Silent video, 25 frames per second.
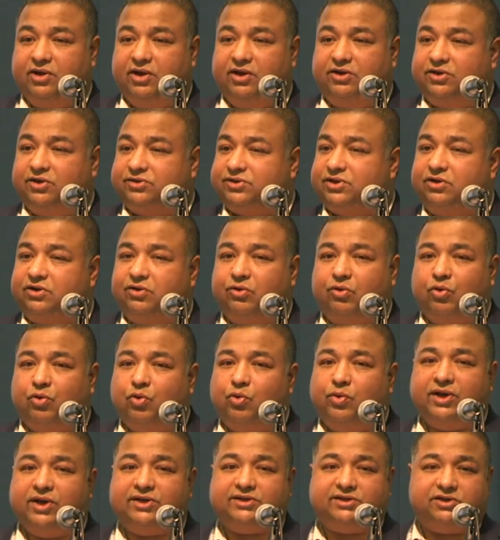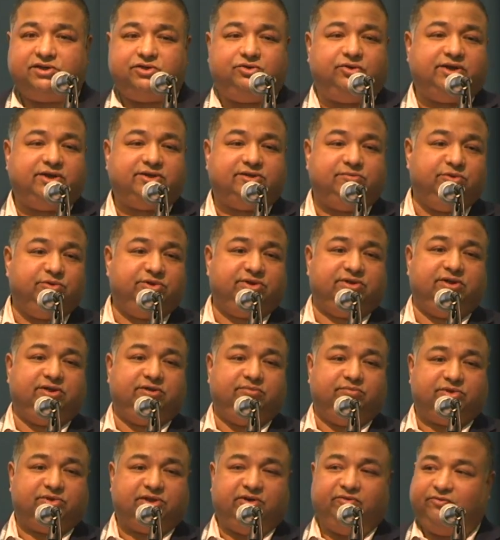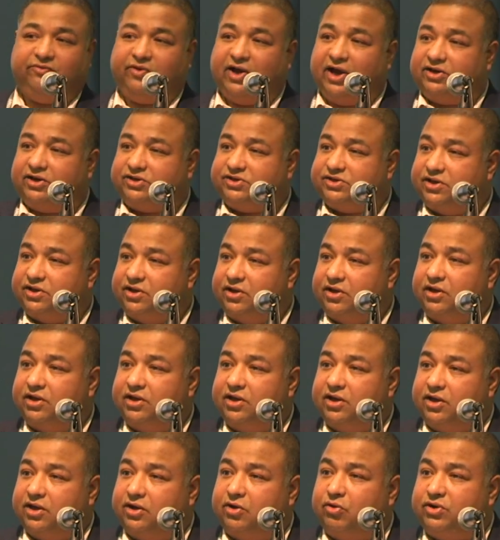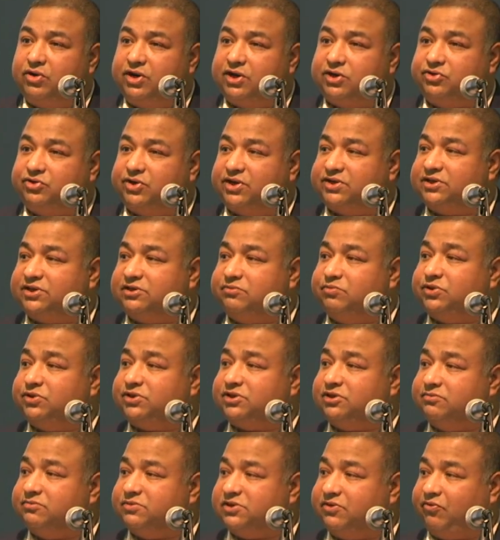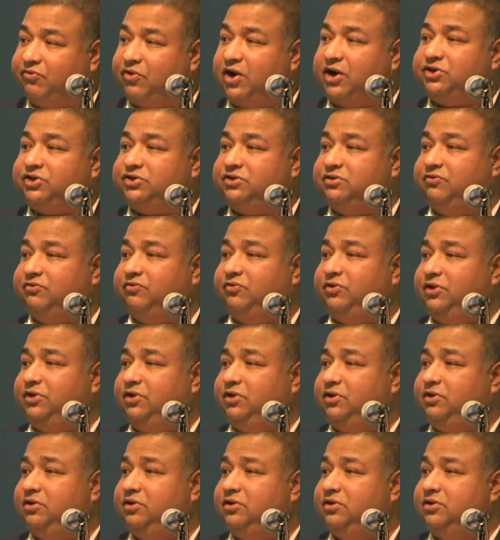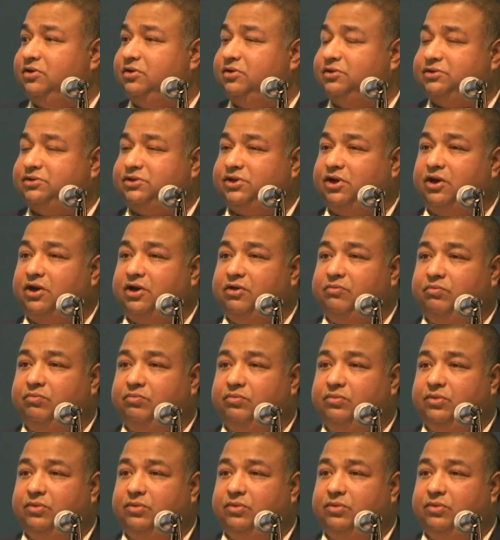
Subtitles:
It doesn't always address Muslims. In fact, it only addresses Muslims a fraction of the time.